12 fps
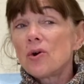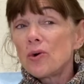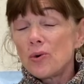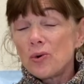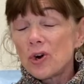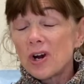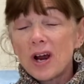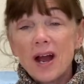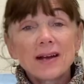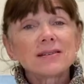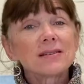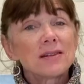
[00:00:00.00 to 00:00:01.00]
or
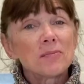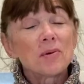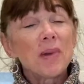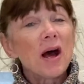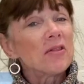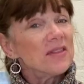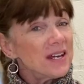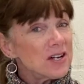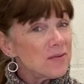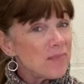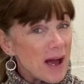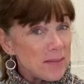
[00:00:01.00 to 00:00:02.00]
ask them about their
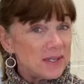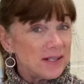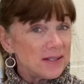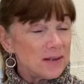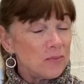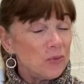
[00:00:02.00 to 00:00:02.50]
baptism.